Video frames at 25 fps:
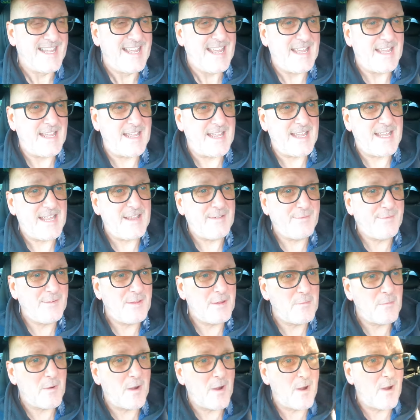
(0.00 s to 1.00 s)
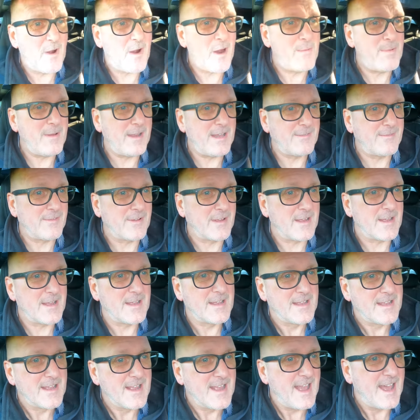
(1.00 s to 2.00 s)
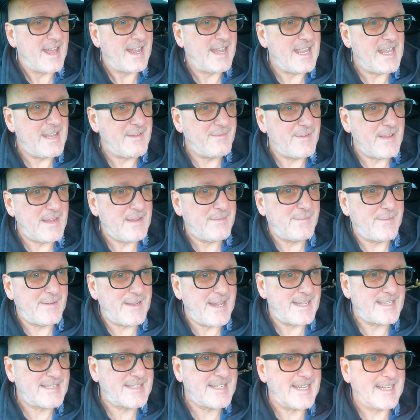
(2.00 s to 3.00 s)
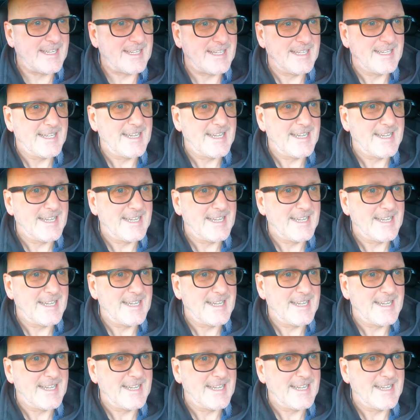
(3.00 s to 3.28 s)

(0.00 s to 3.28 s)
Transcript: If you are a bit of an EV fanatic,